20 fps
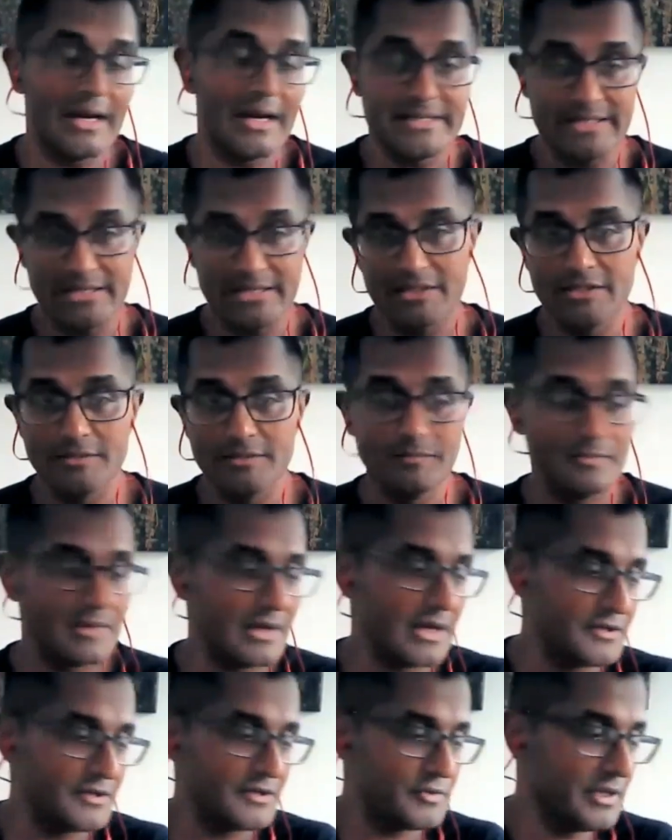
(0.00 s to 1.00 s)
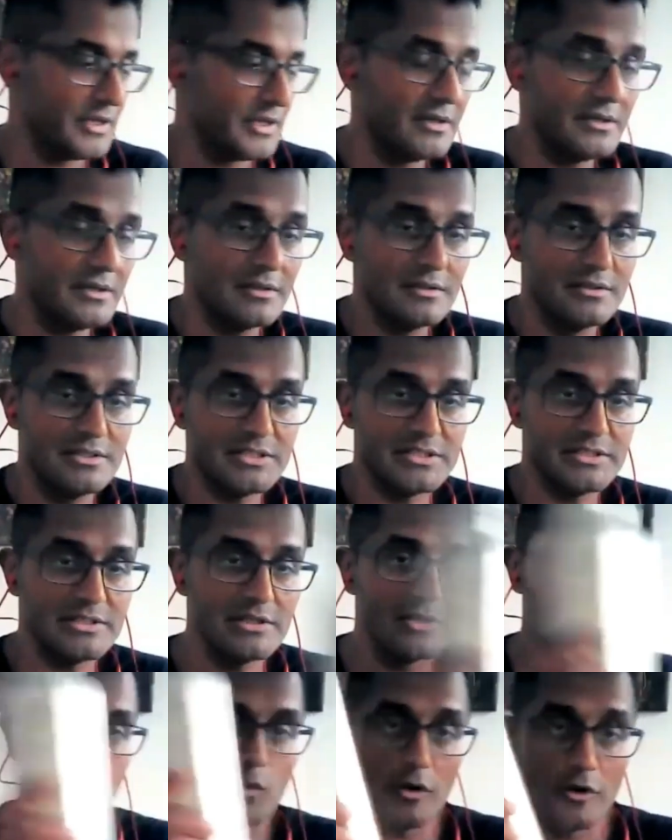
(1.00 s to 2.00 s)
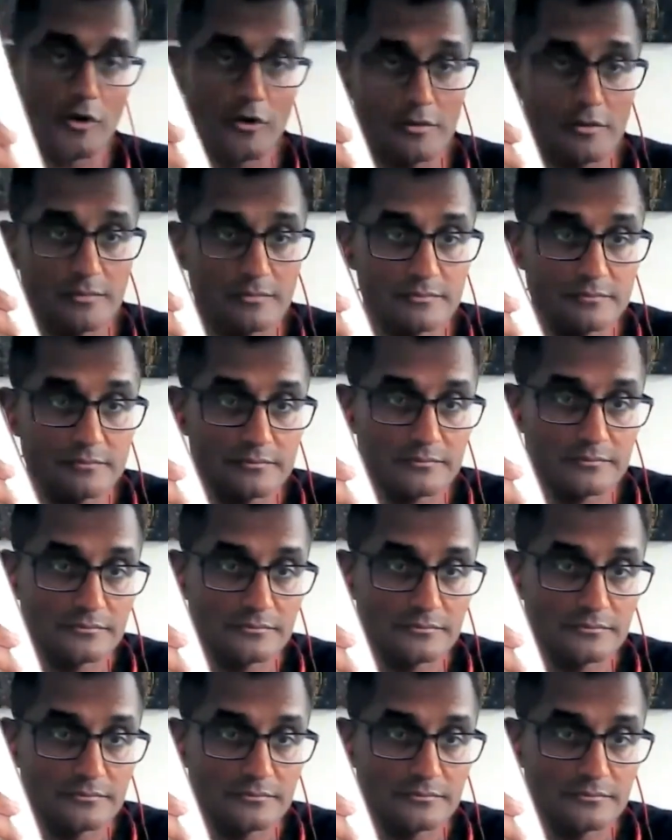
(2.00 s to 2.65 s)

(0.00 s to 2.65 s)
I tell them I drink distilled water.